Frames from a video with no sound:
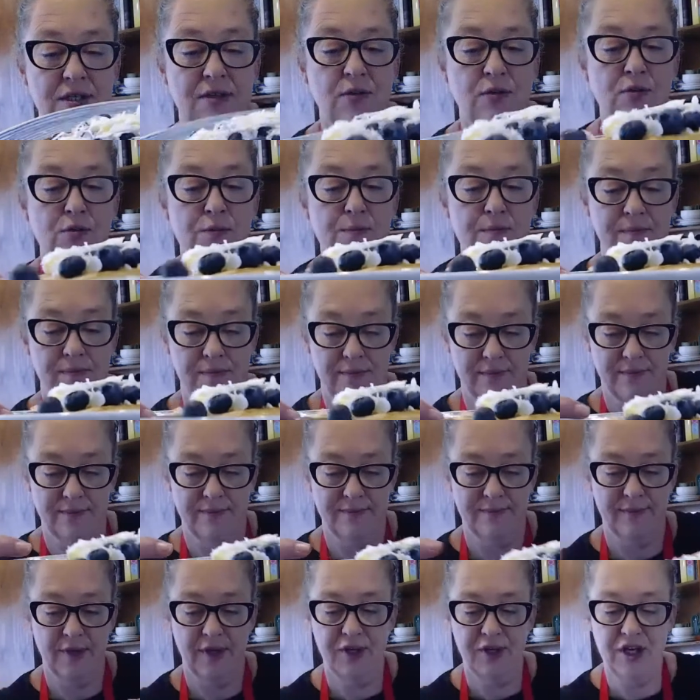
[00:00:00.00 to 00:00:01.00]
Oh,
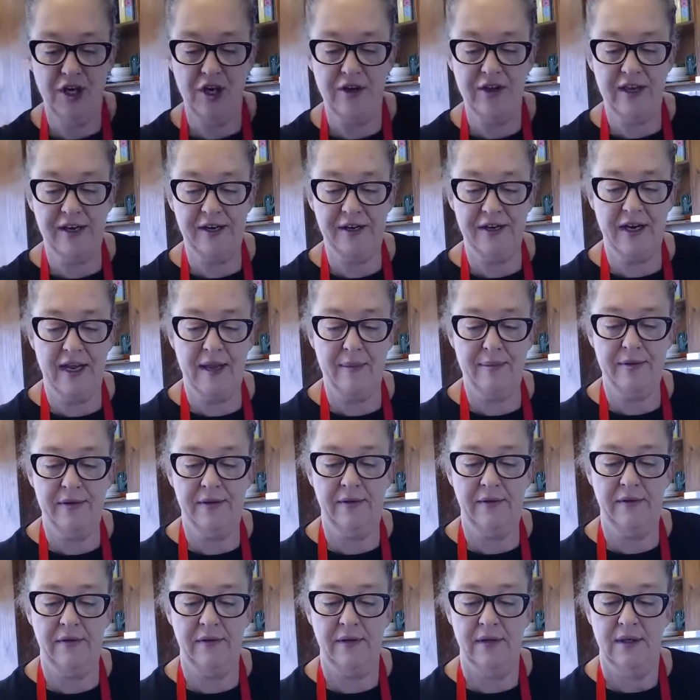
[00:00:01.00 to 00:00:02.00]
I knew that had
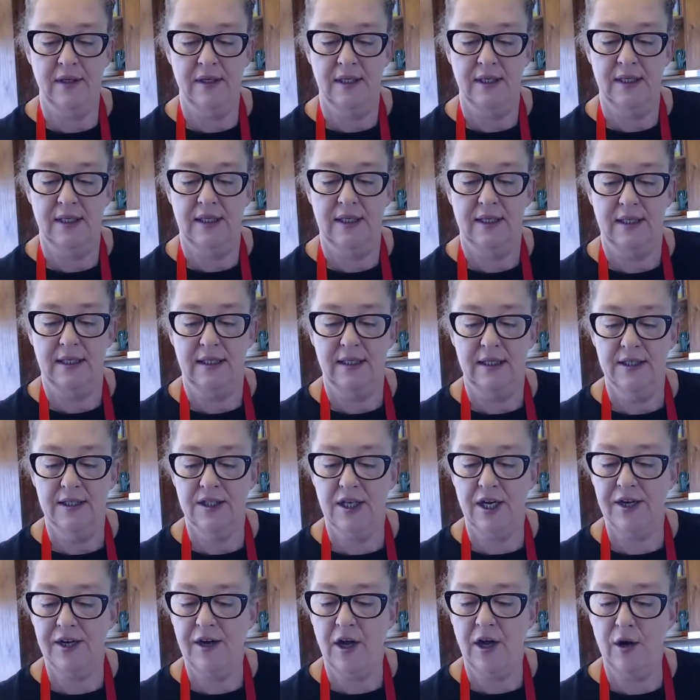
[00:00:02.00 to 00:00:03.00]
happened.
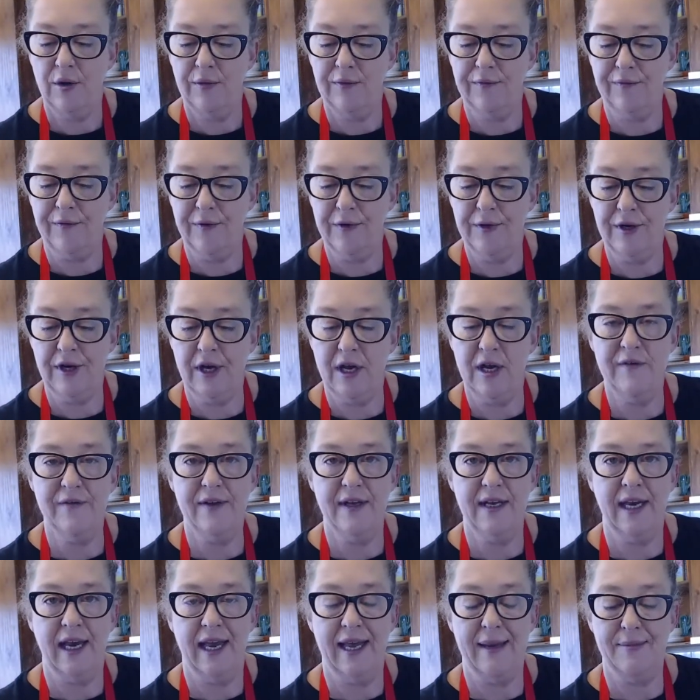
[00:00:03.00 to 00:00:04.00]
Don't hold food over
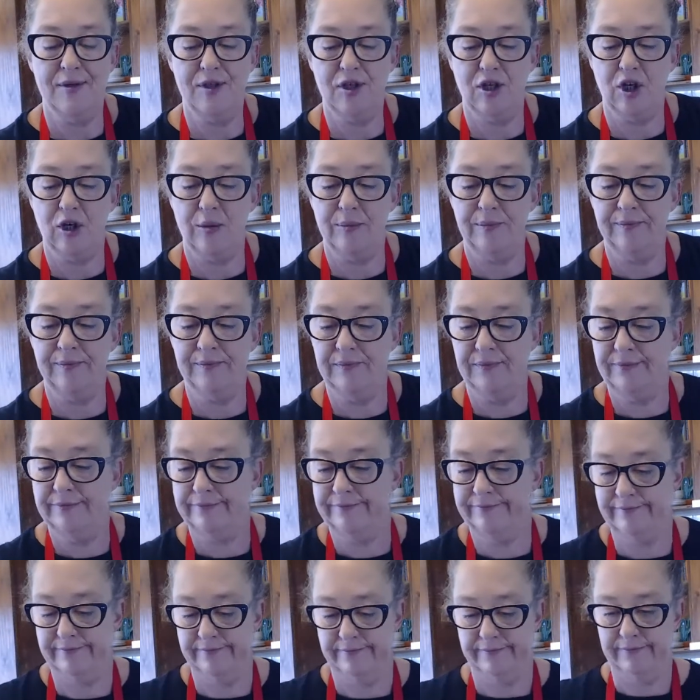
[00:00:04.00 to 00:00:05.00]
your laptop.
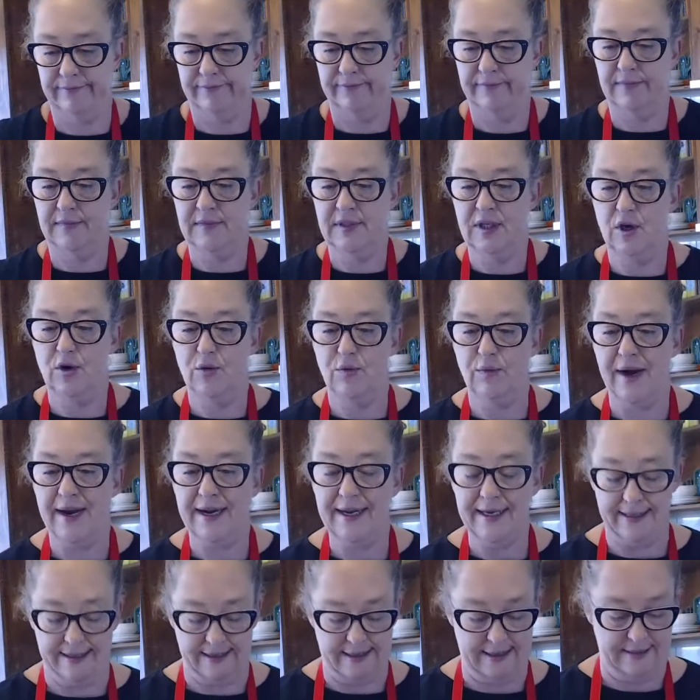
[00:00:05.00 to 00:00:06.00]
You'll
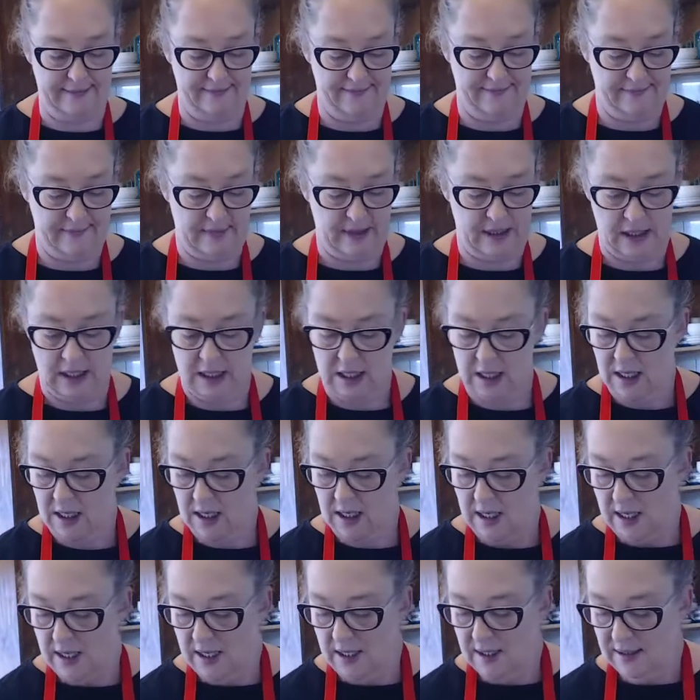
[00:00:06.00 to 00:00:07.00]
wreck it.
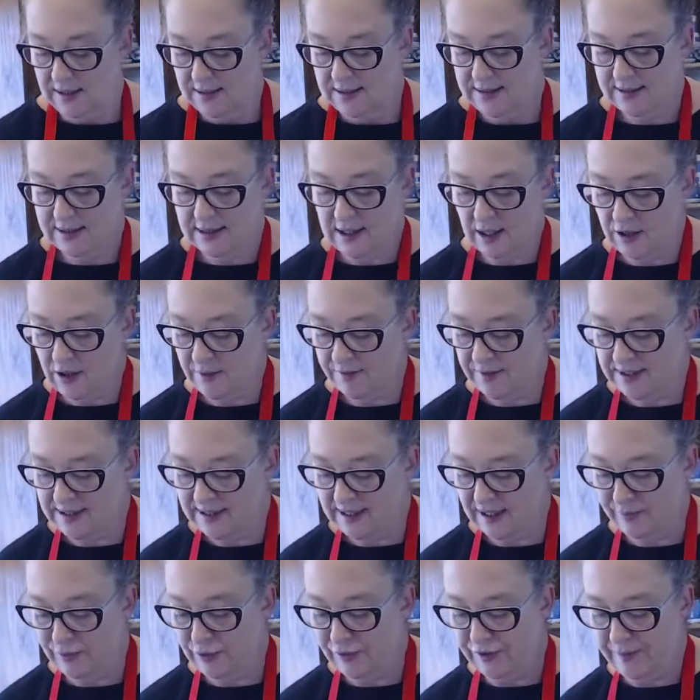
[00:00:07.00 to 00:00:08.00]
So I'm just
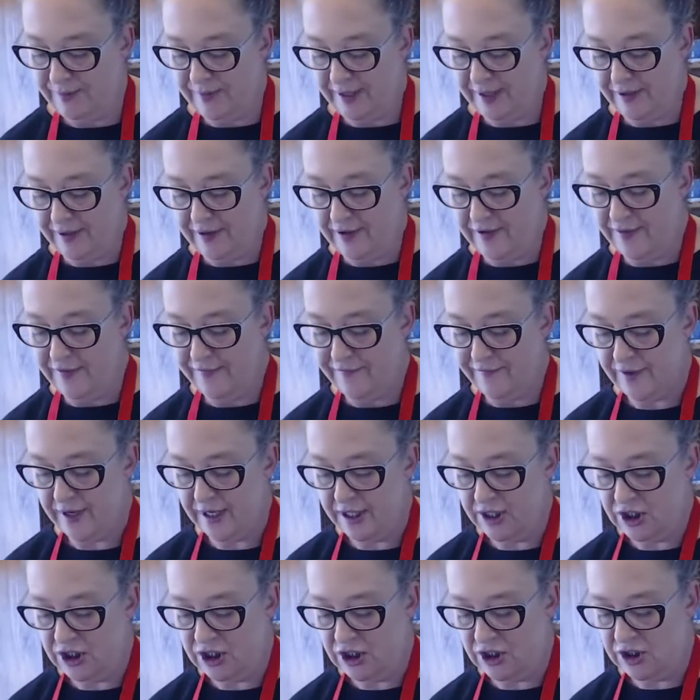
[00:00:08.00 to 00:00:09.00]
going to put the butter in the
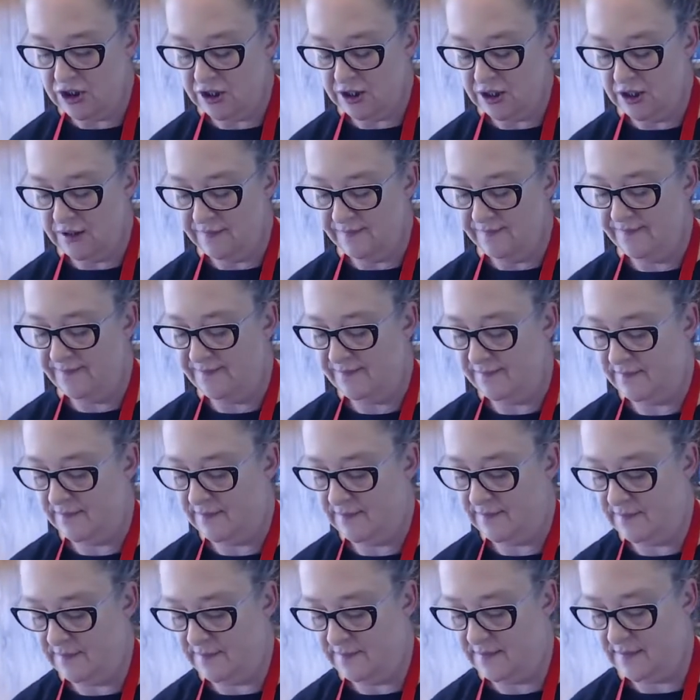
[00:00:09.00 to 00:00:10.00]
fridge too.
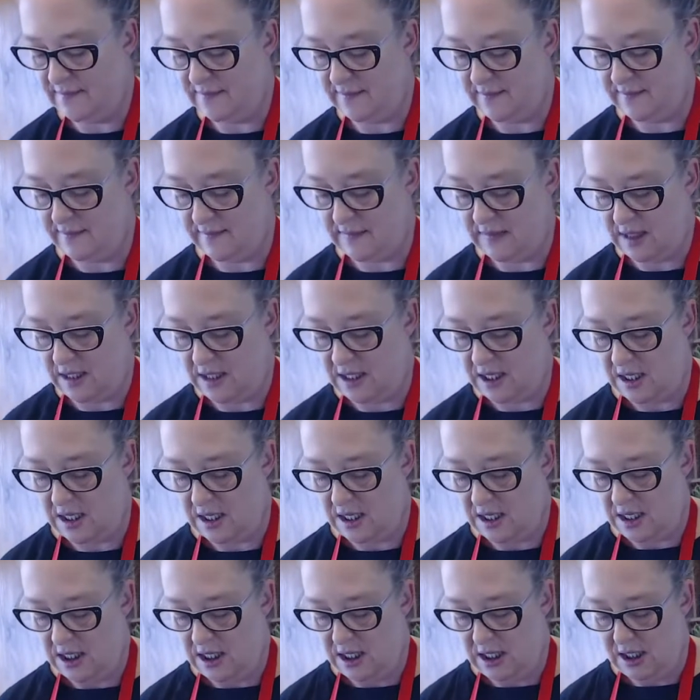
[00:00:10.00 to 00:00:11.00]

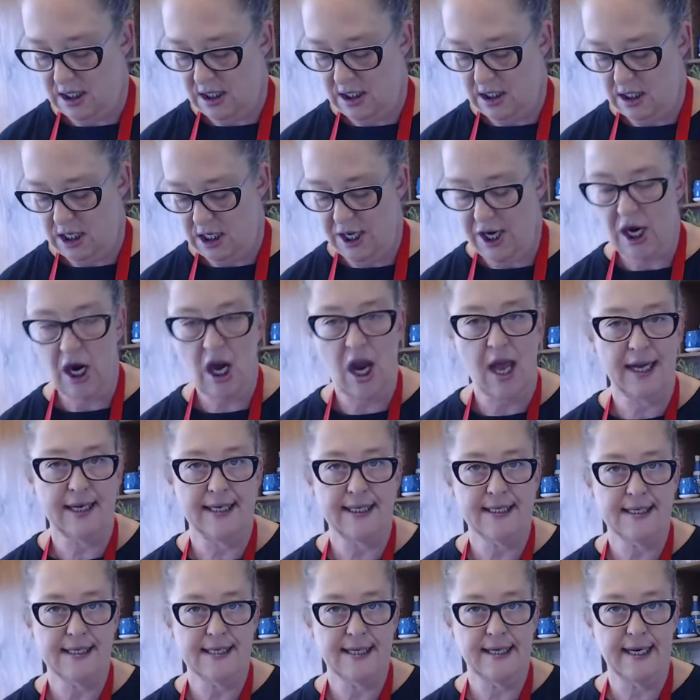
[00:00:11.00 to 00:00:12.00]
I don't like
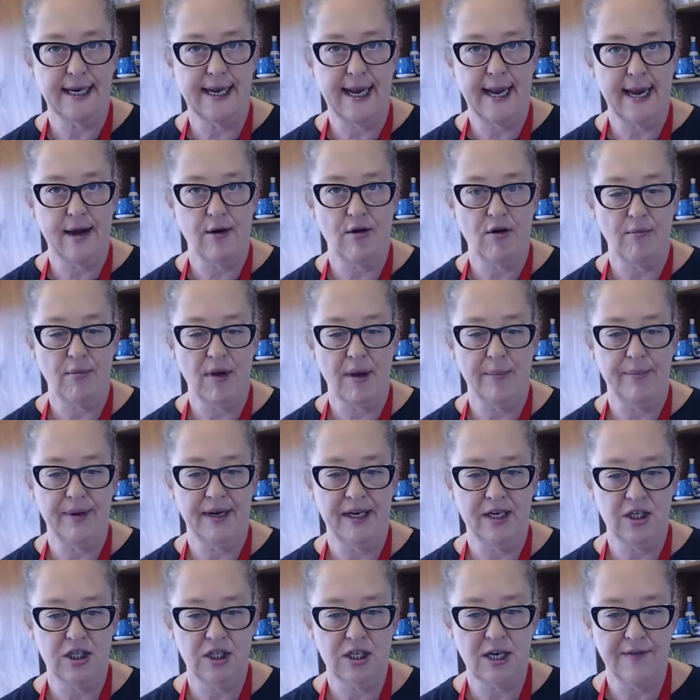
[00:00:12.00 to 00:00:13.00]
it sitting here on my
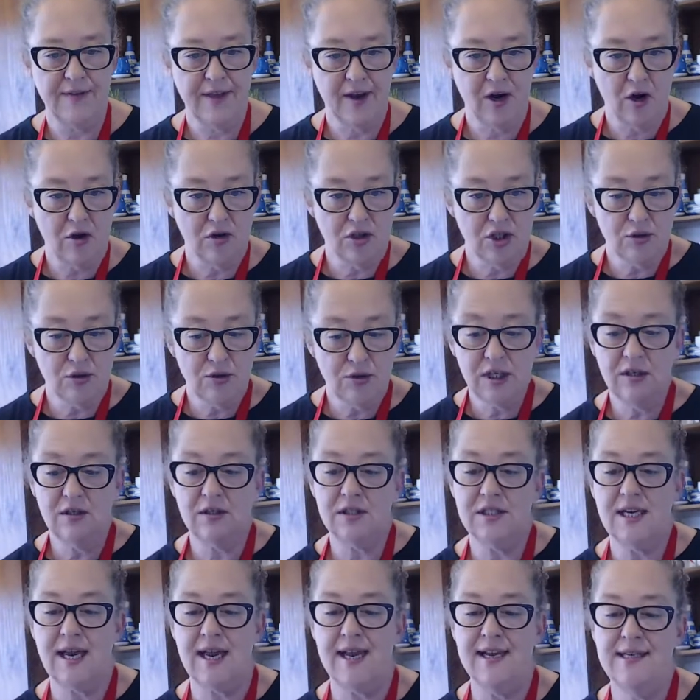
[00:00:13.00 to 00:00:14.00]
bench. And then I'll do a little
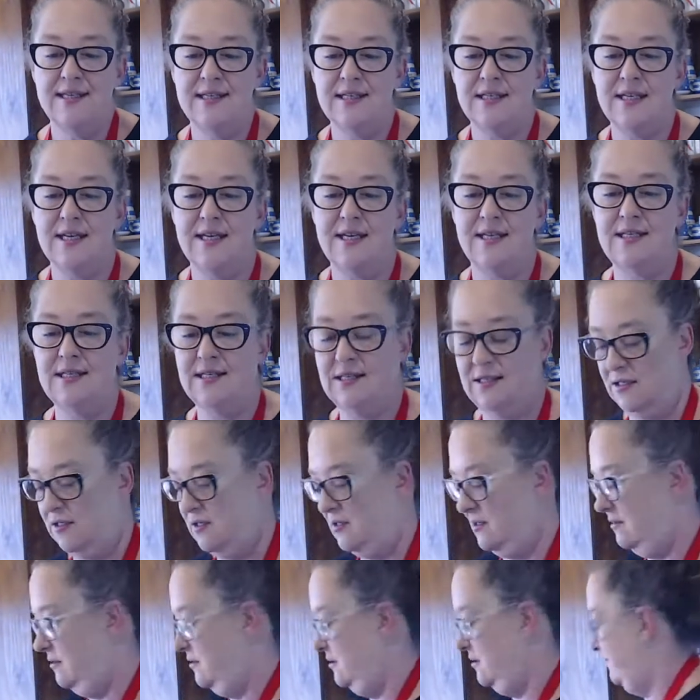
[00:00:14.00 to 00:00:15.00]
taste
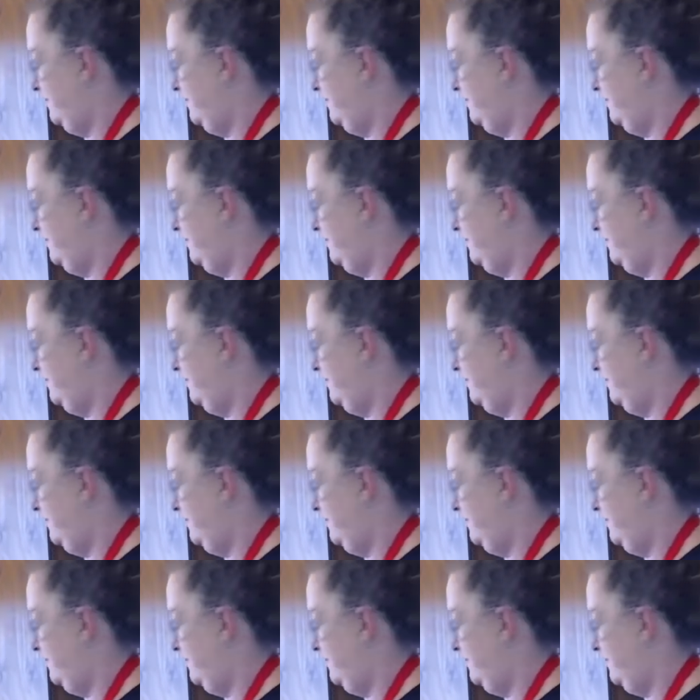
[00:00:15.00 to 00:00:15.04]
test.